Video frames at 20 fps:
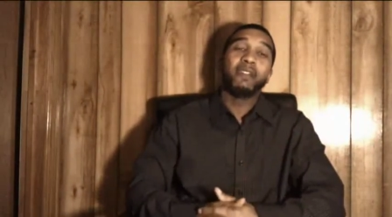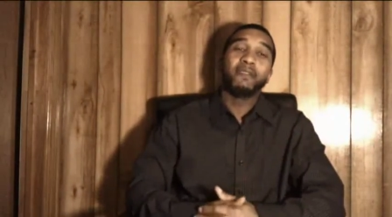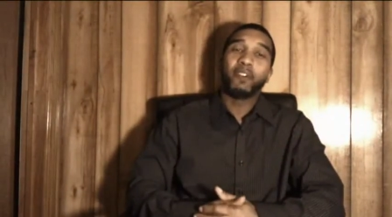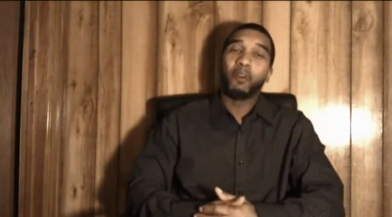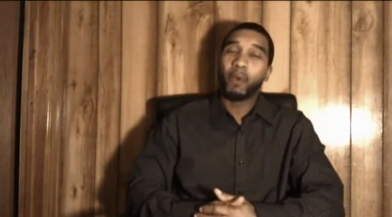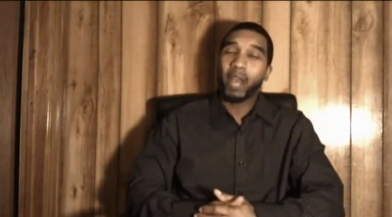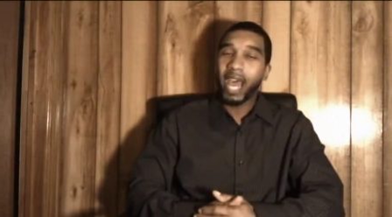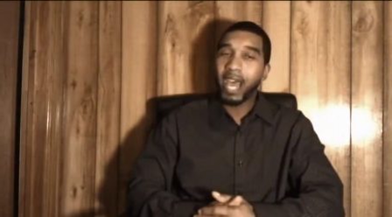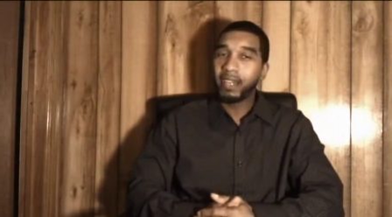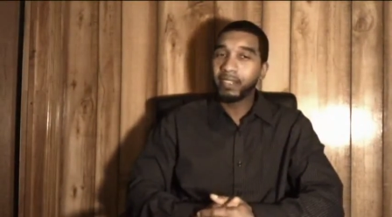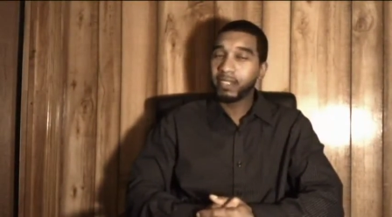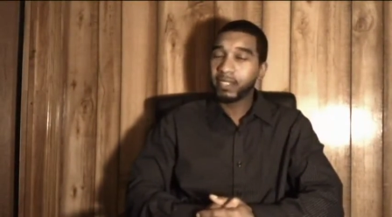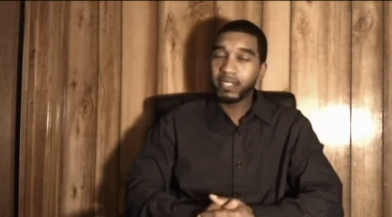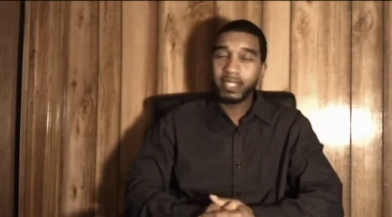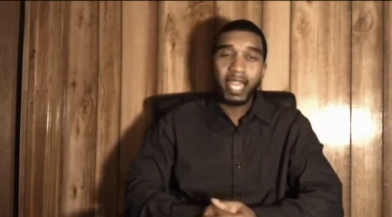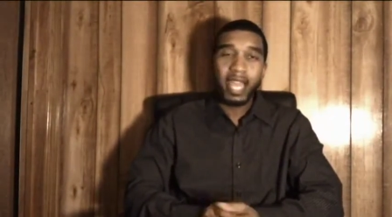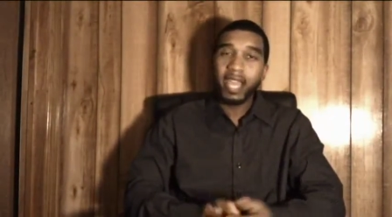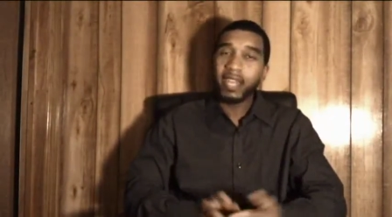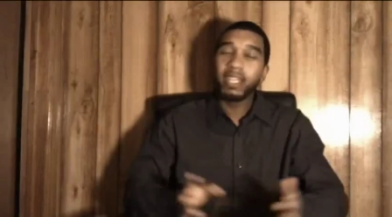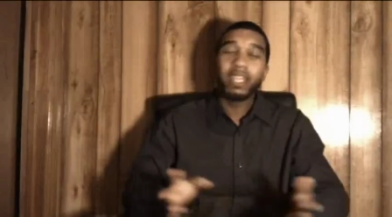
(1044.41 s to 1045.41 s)
From what I
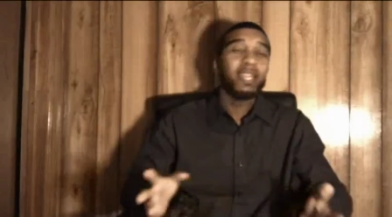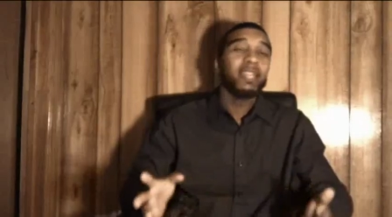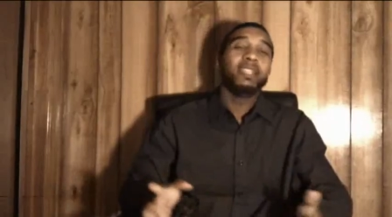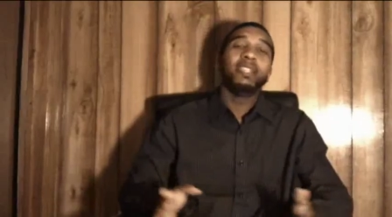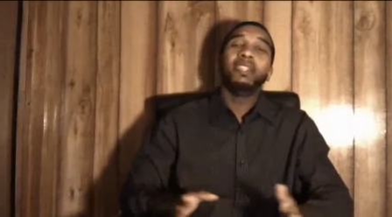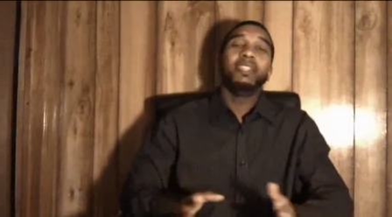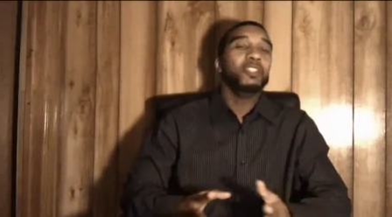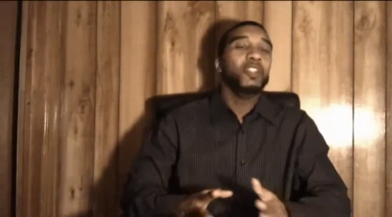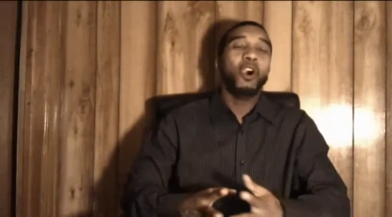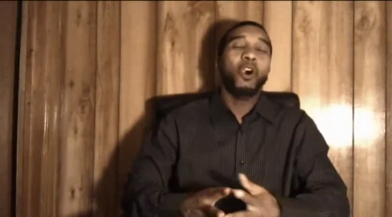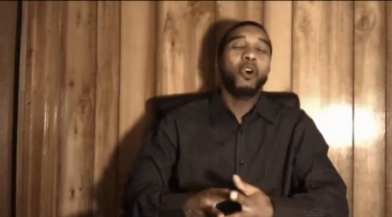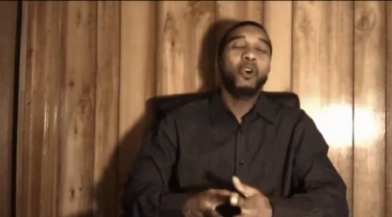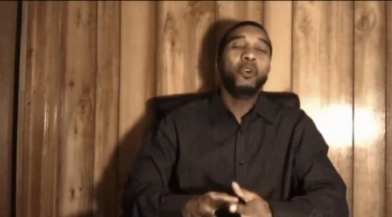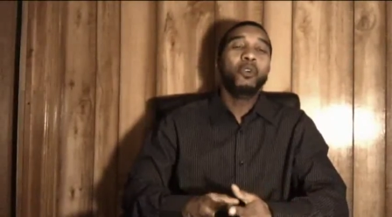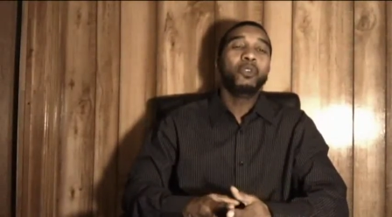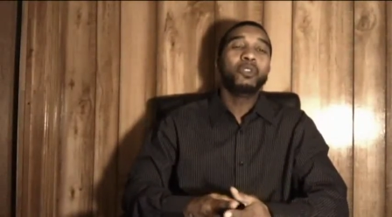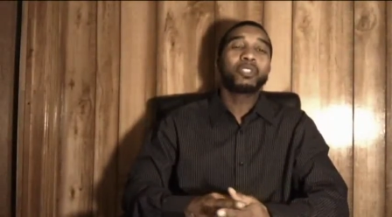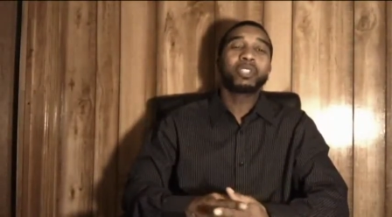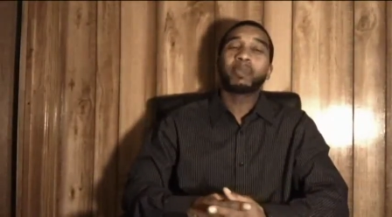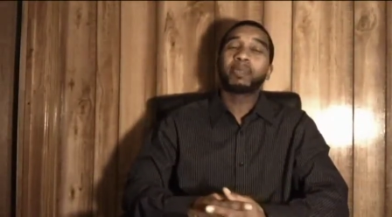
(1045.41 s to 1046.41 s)
understand,
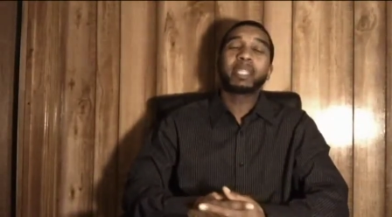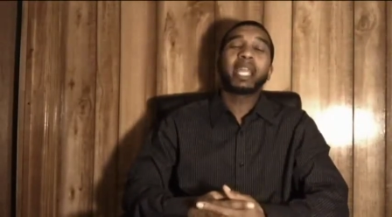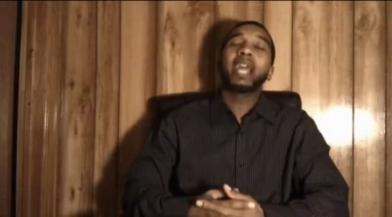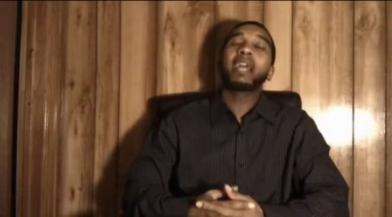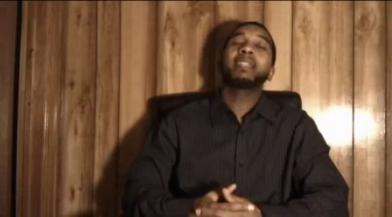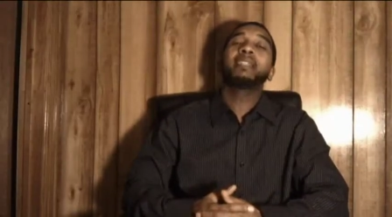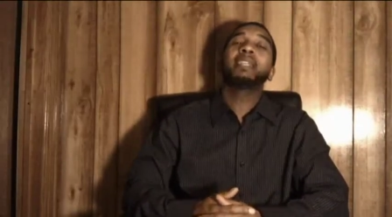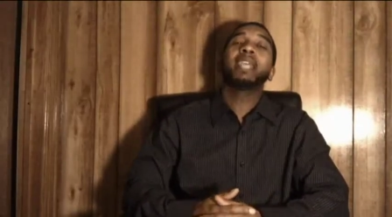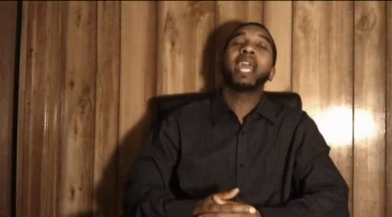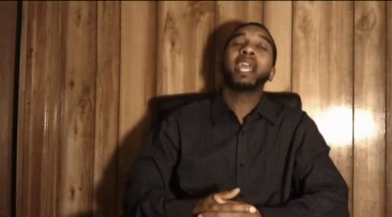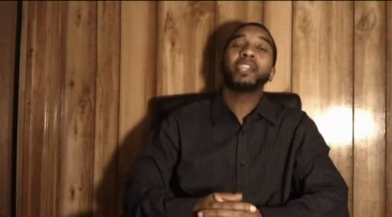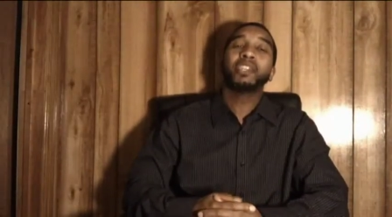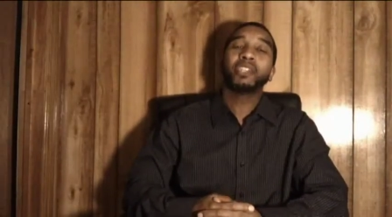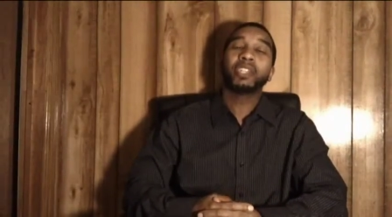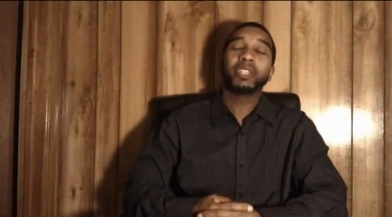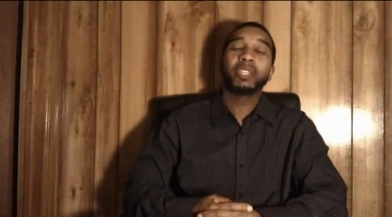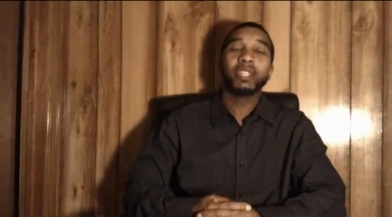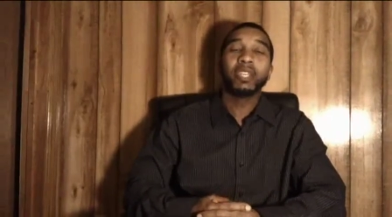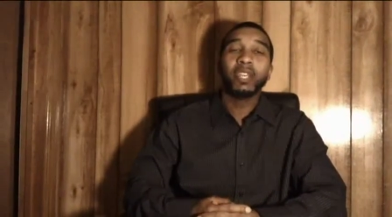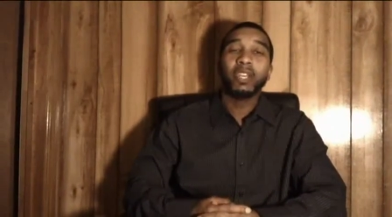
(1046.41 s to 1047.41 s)
no
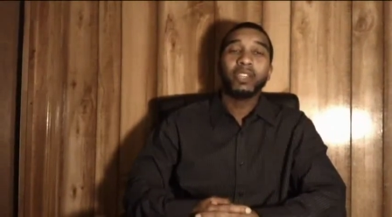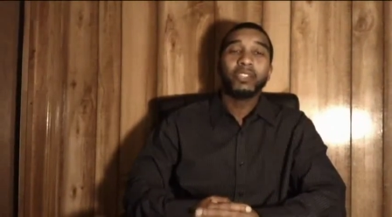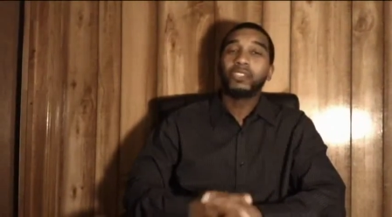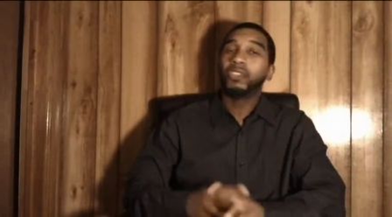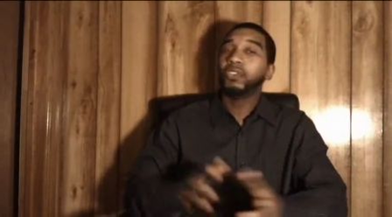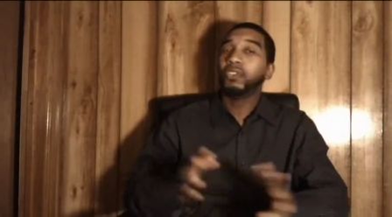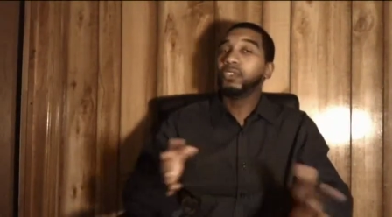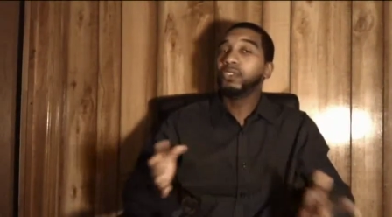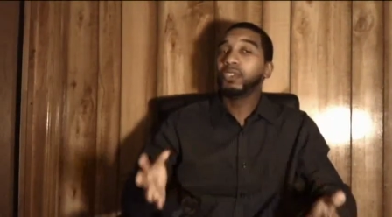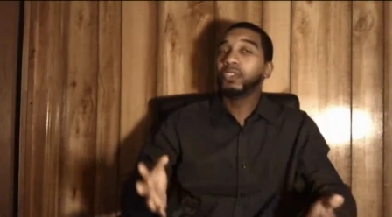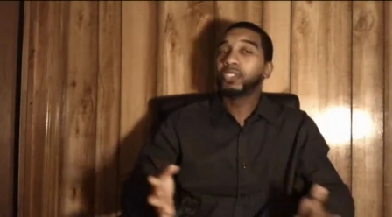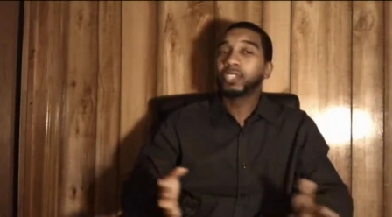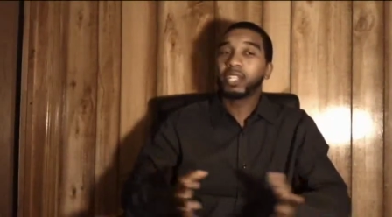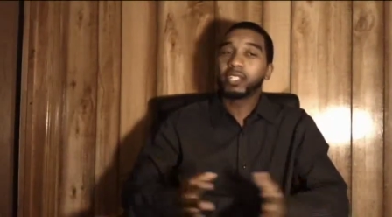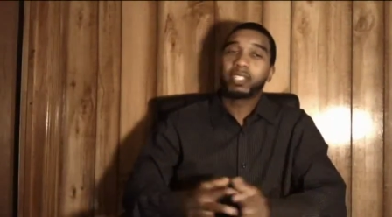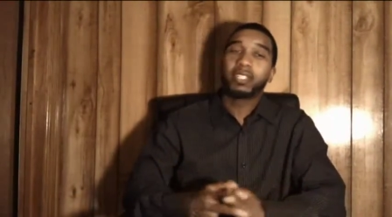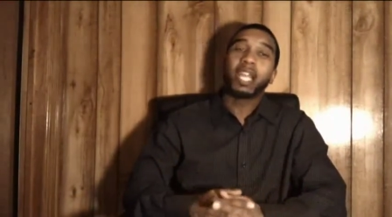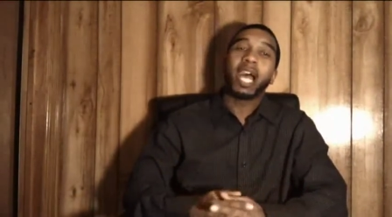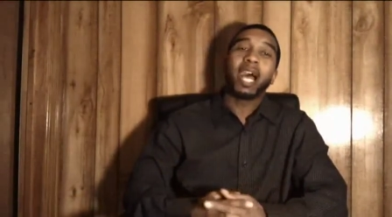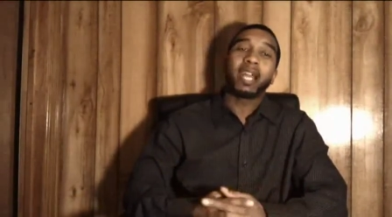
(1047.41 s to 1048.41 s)
substantiation to
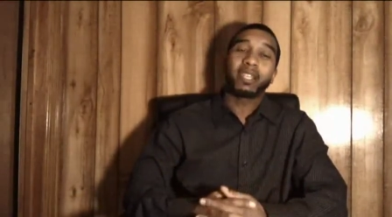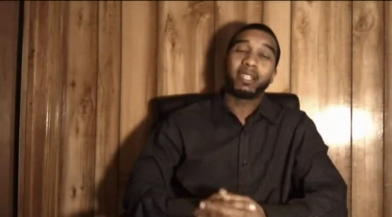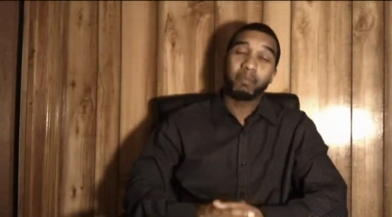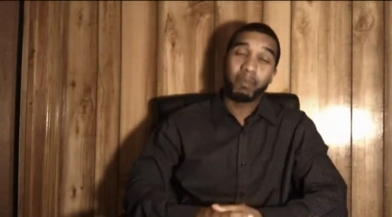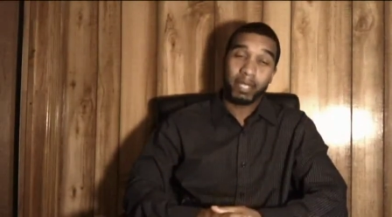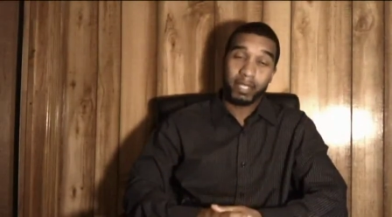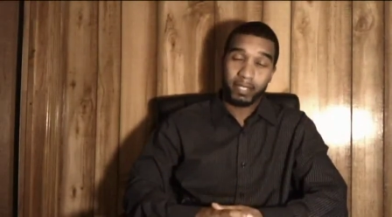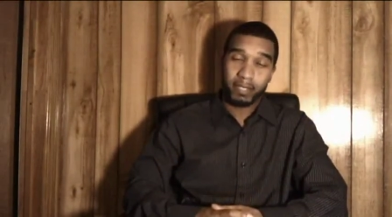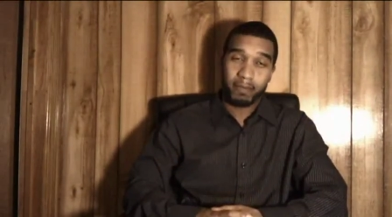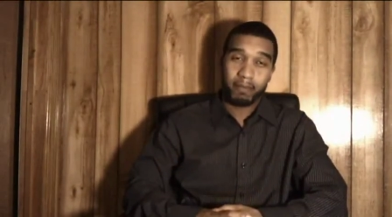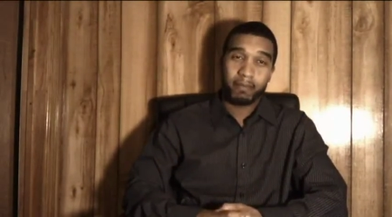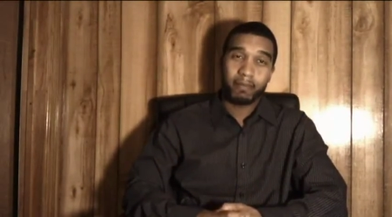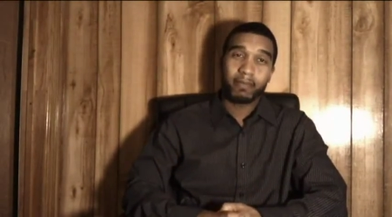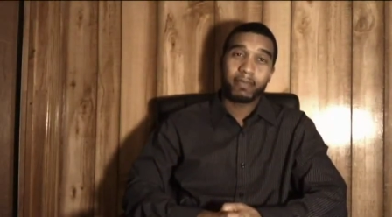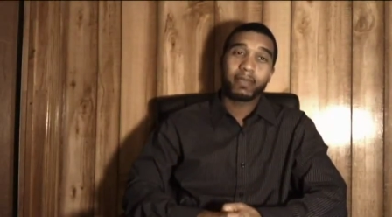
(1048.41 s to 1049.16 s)
such documents.